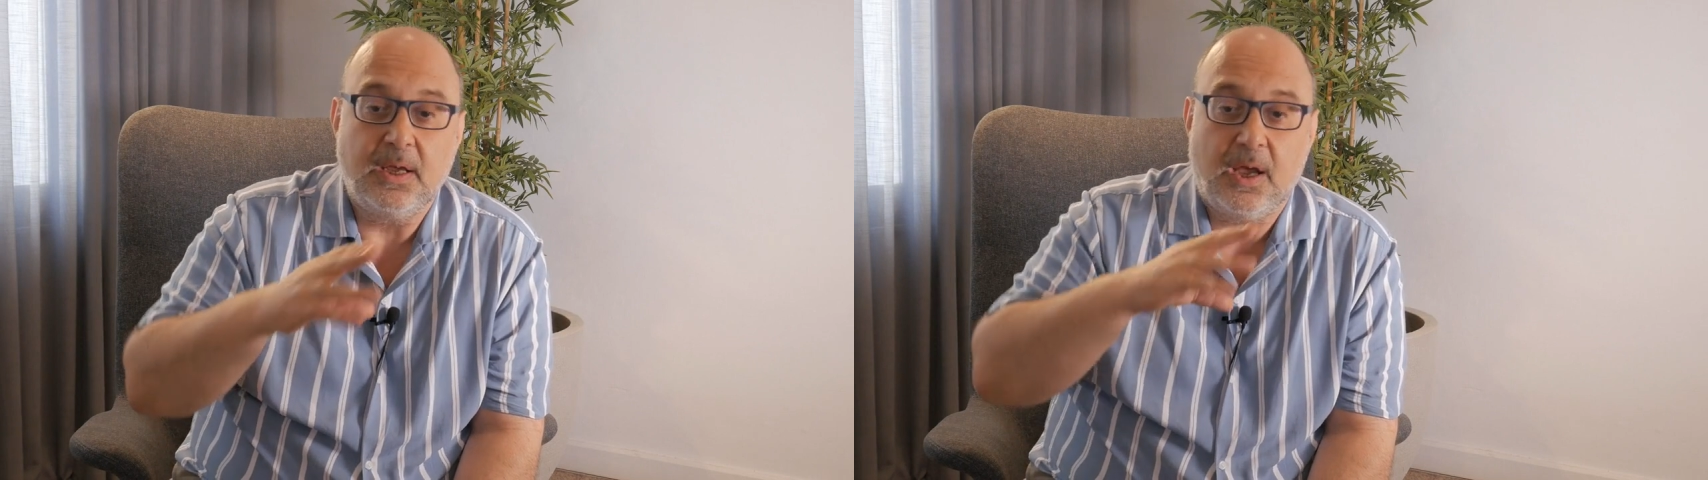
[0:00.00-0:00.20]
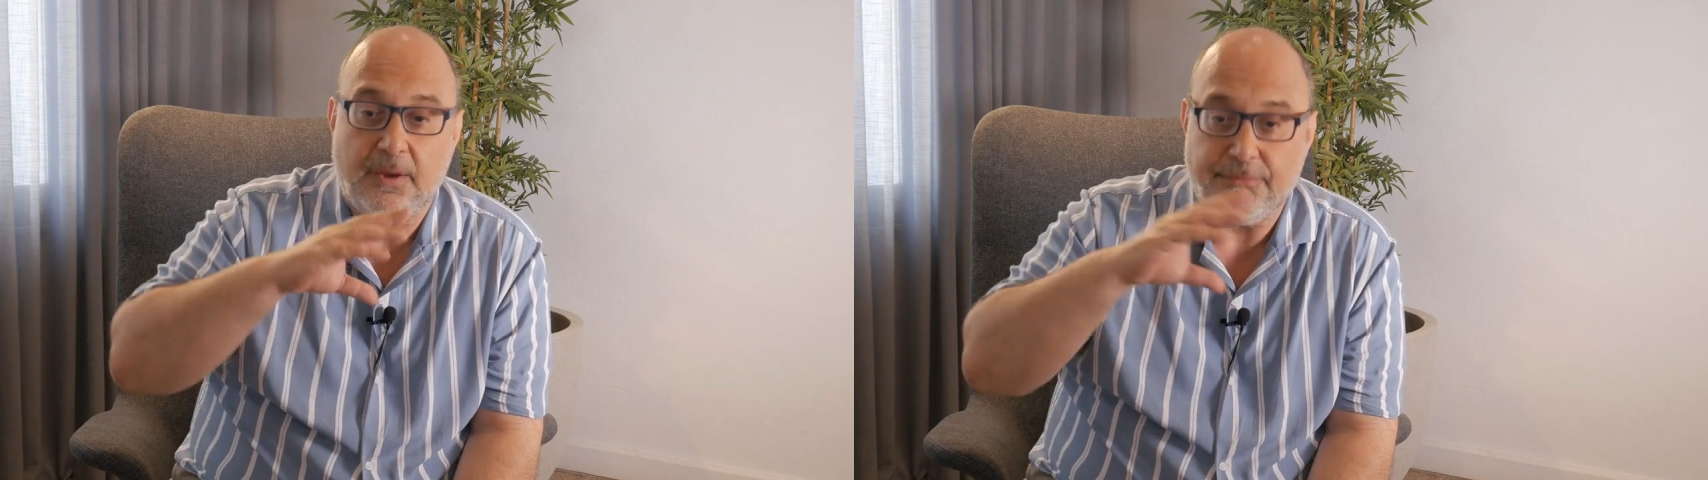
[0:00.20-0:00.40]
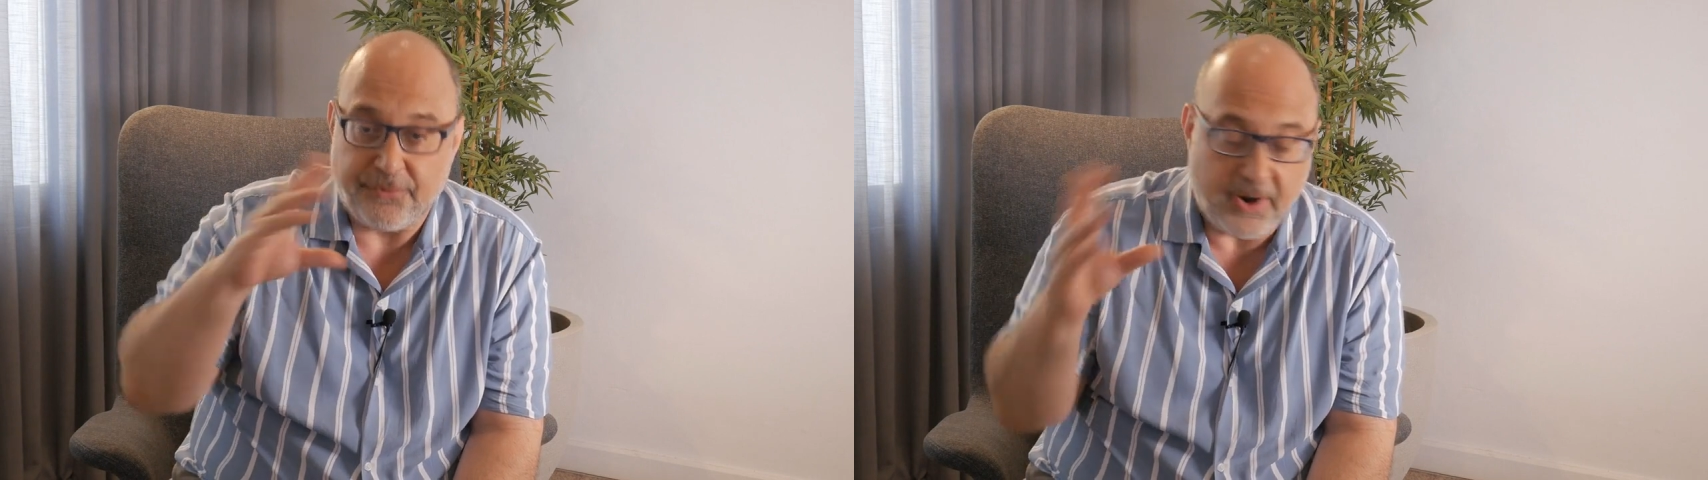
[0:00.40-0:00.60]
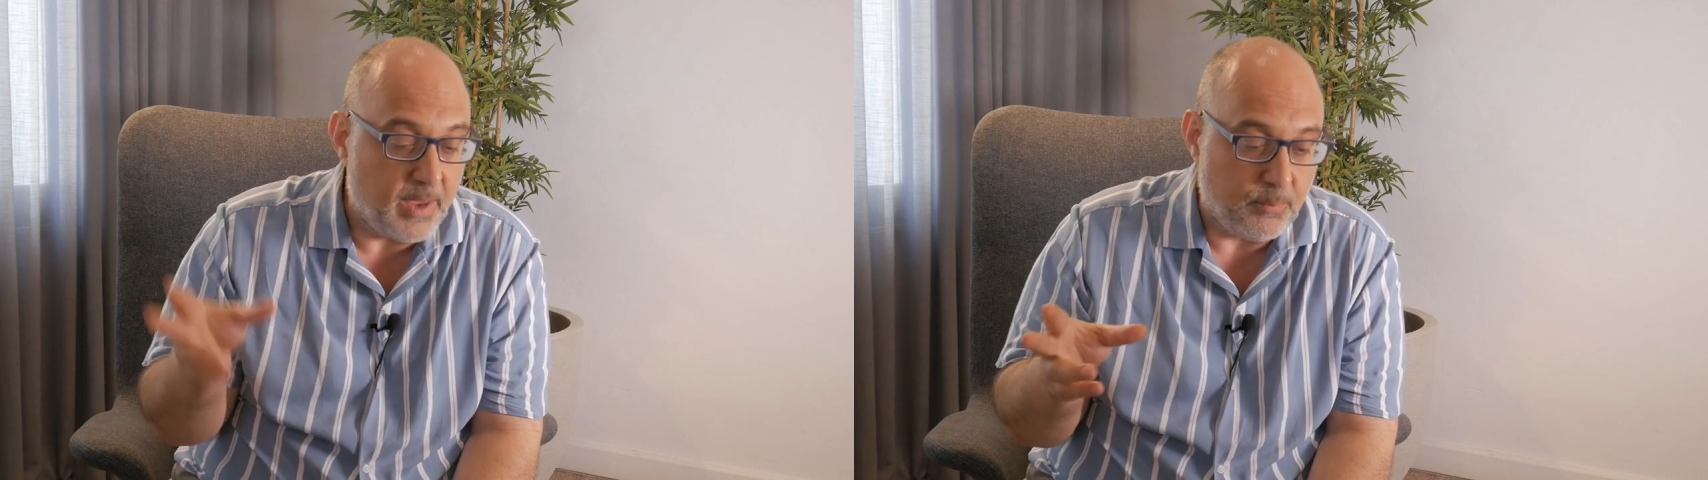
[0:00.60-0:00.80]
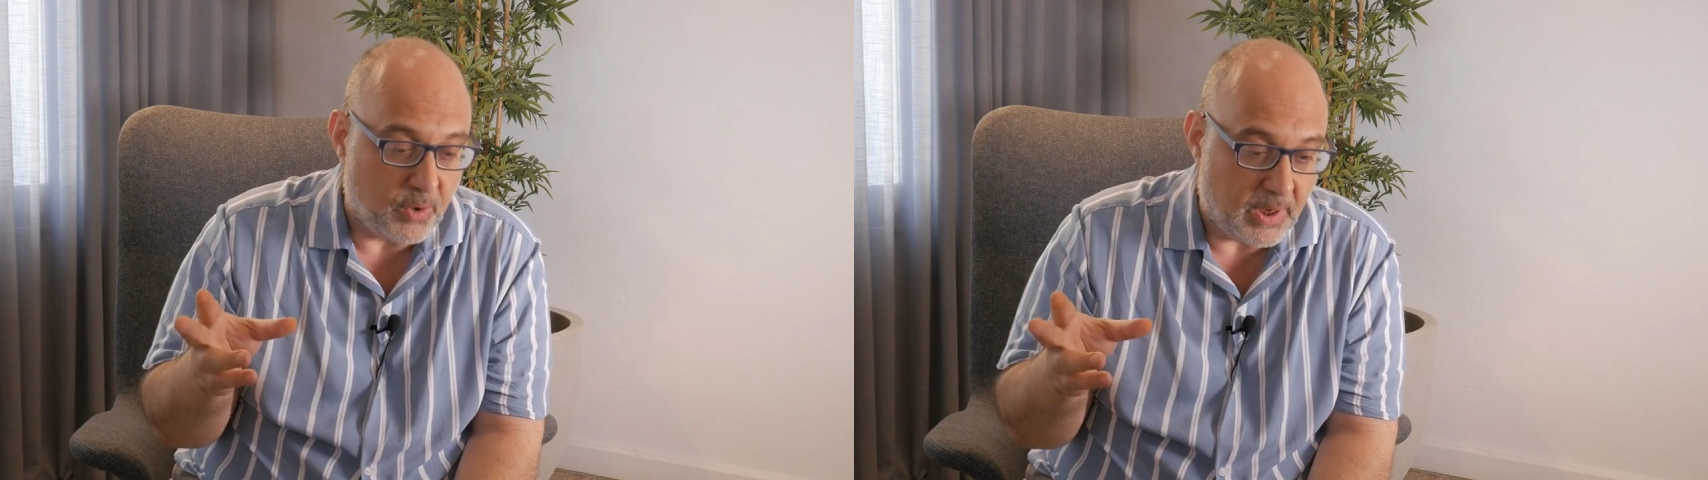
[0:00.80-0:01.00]
a
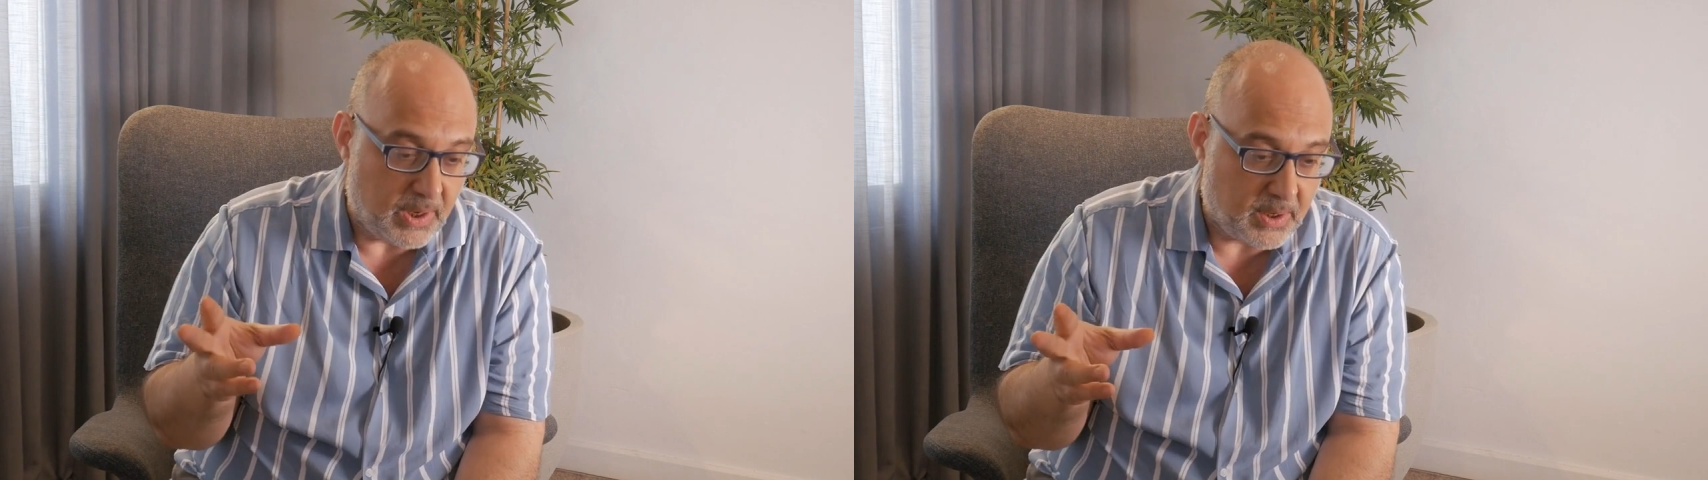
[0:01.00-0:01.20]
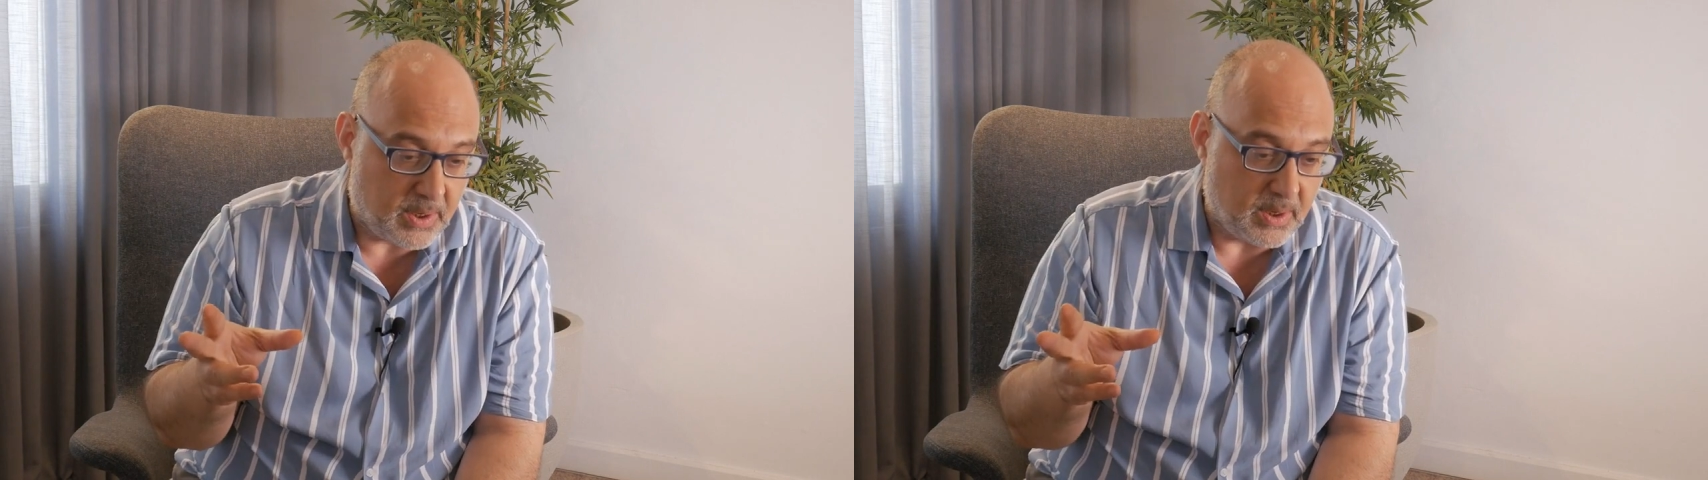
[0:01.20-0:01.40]
framework